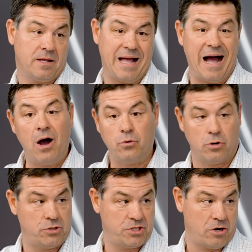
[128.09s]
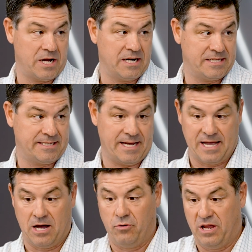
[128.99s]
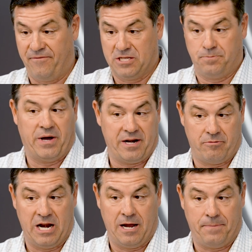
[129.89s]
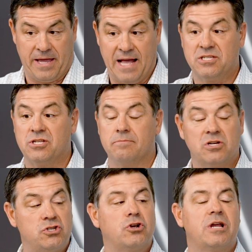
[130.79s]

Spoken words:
counters are going to stick out if it's butted right up against them, because your